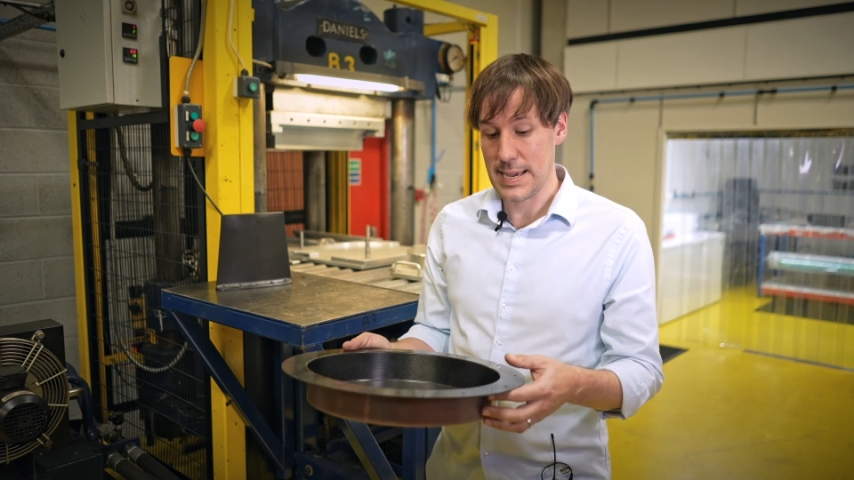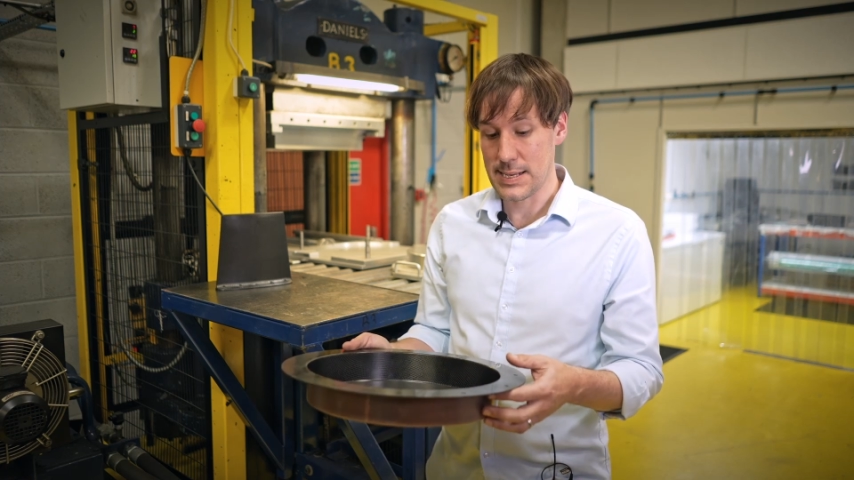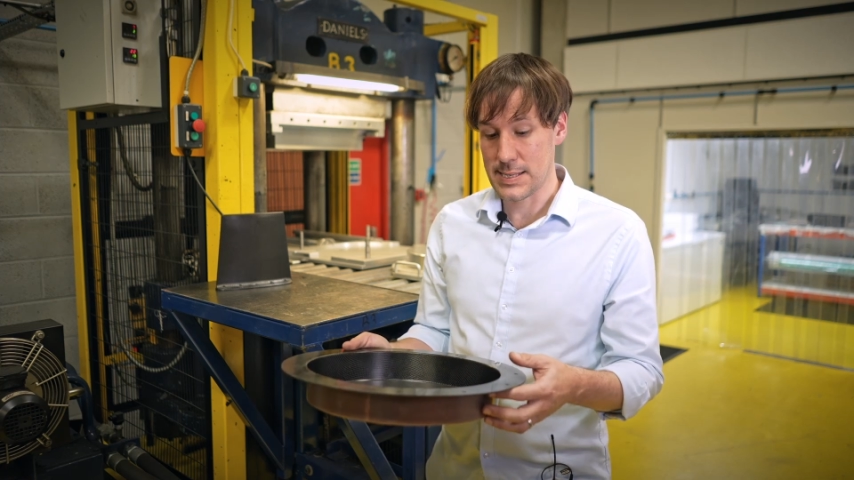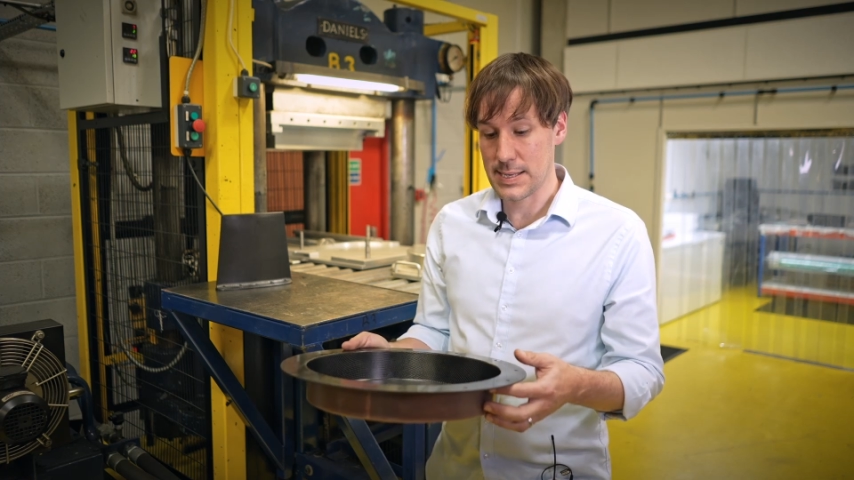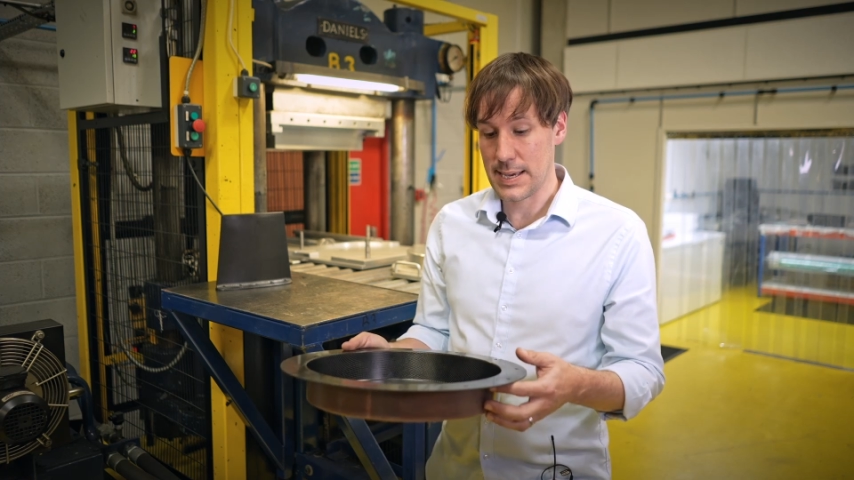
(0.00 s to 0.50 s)

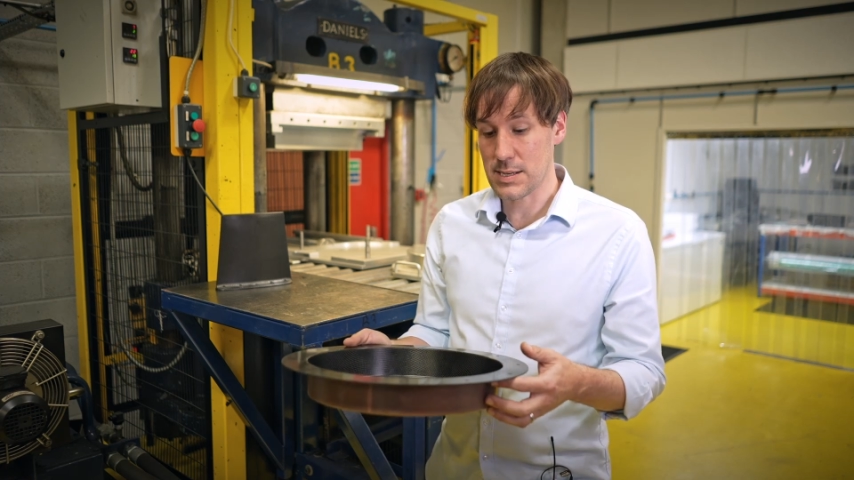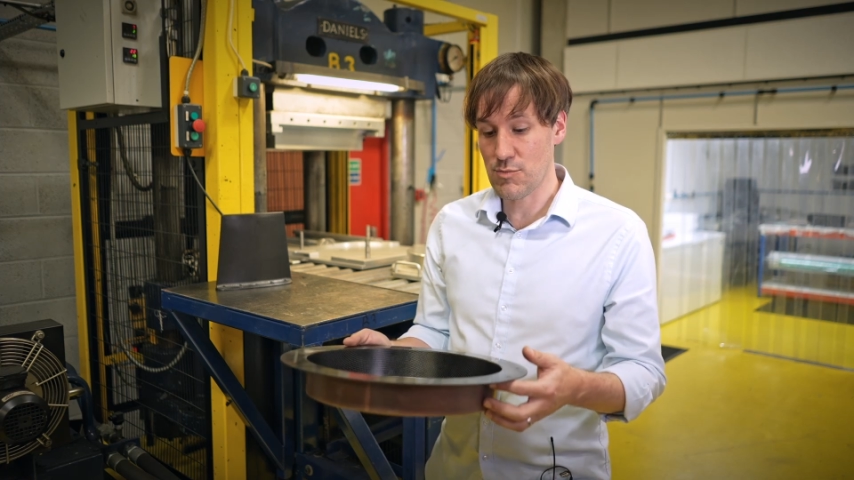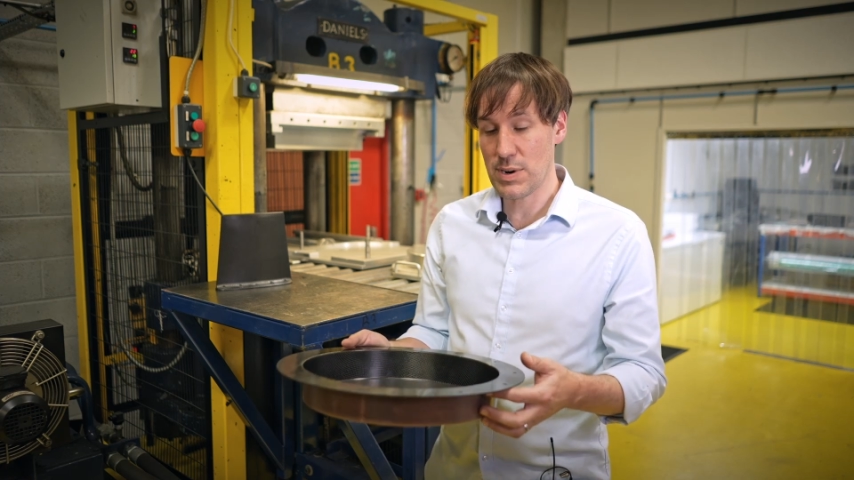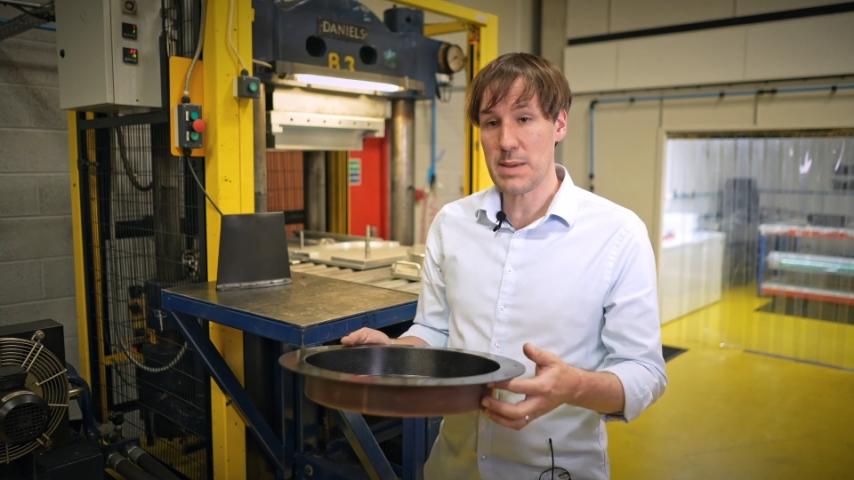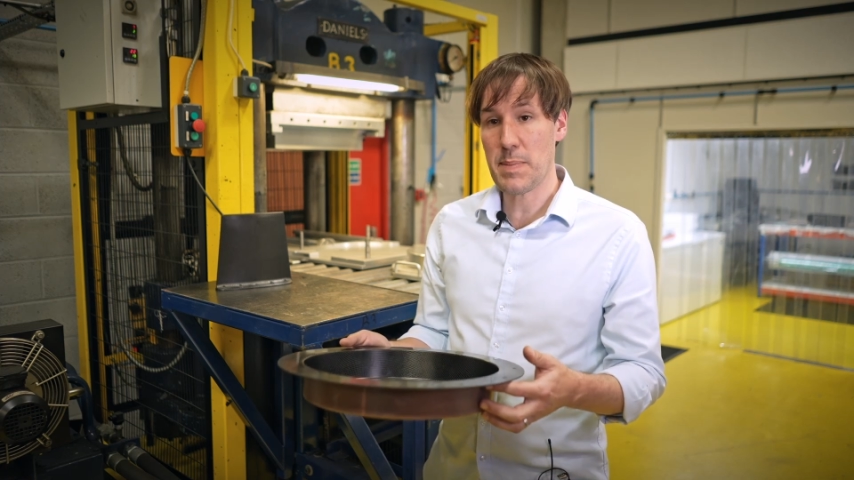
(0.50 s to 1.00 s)
is a
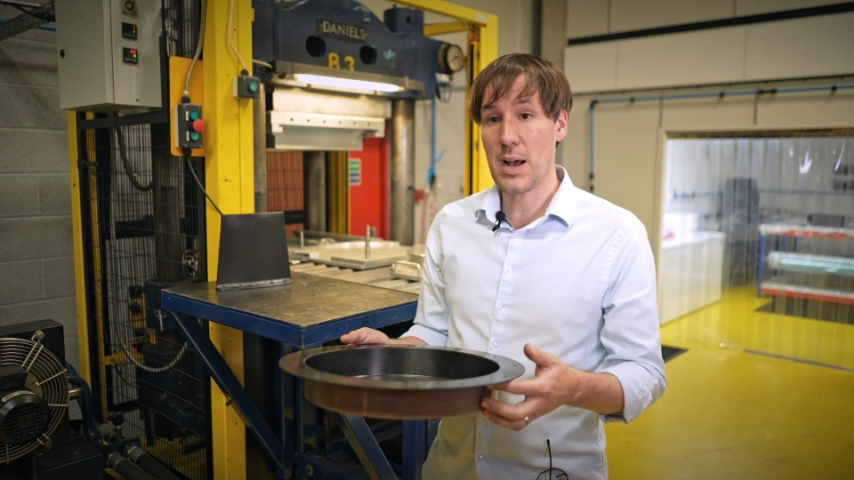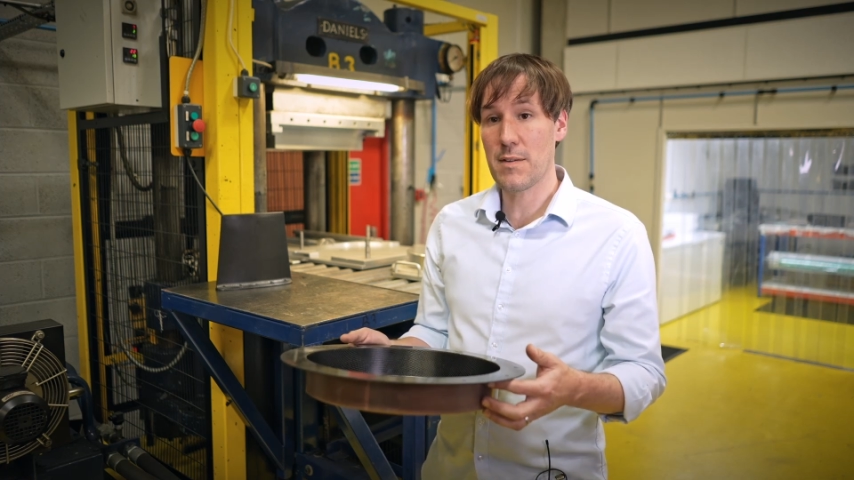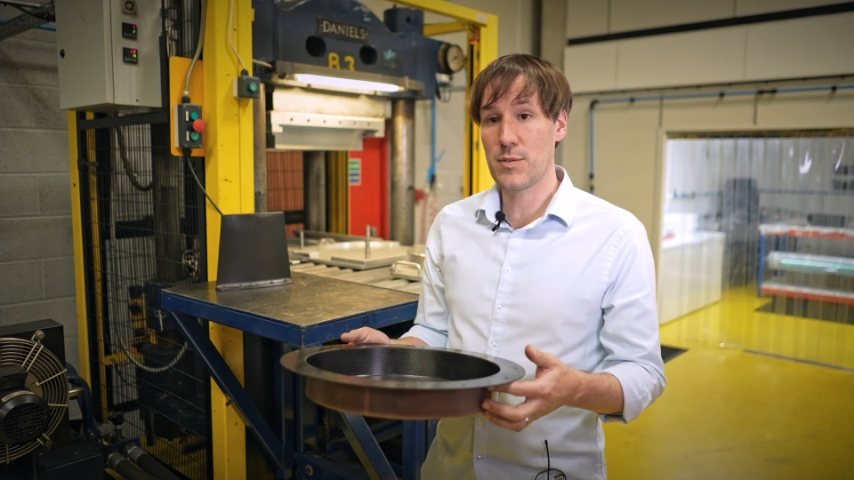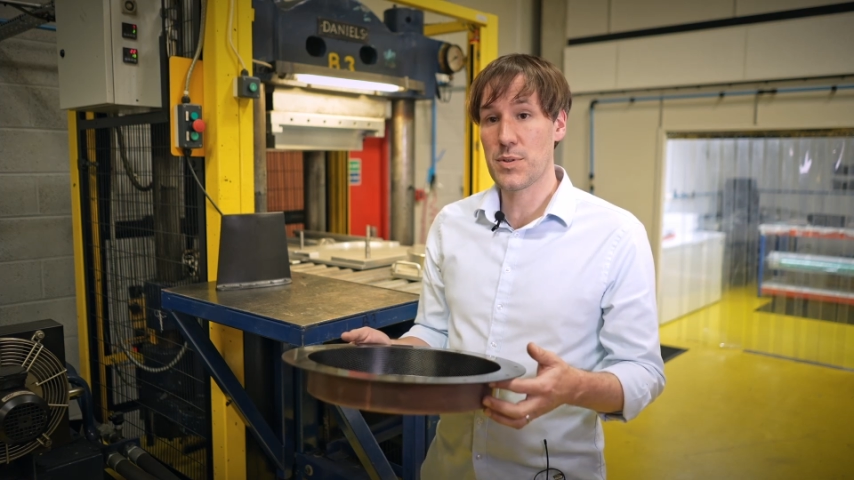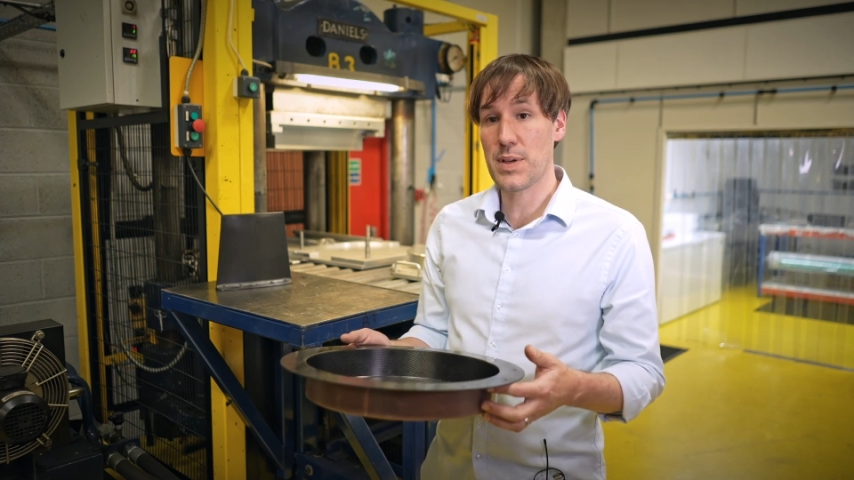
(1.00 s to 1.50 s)
really
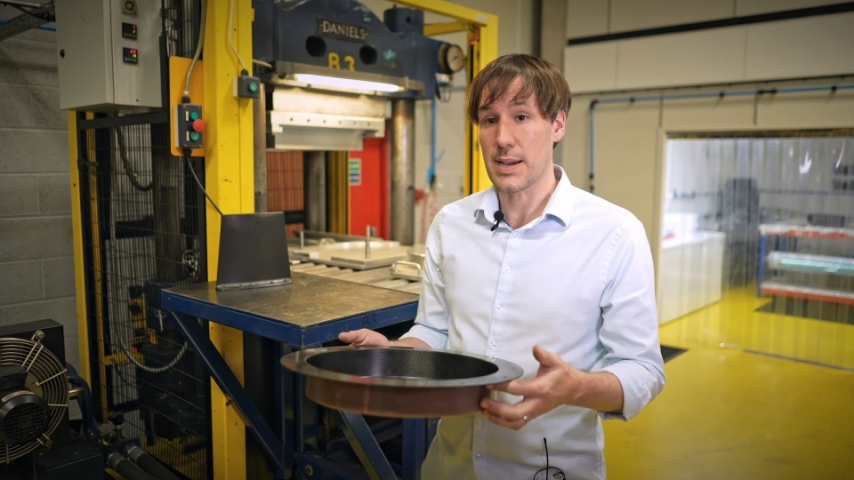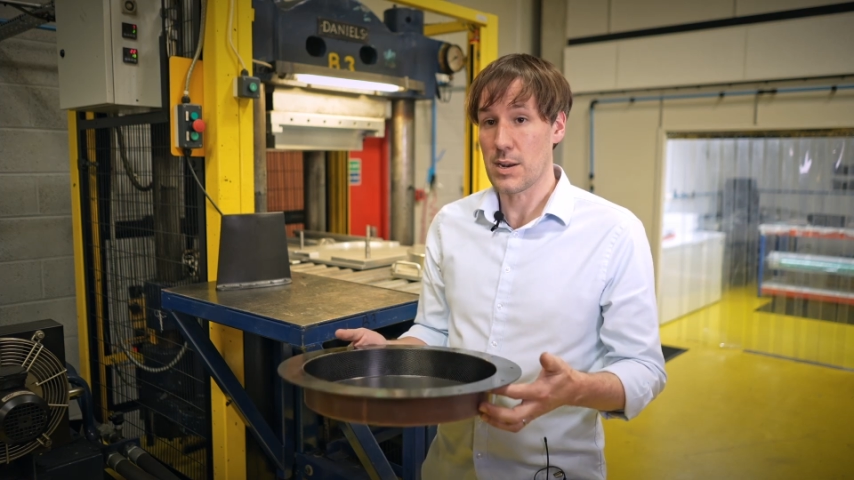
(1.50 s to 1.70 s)
powerful thing,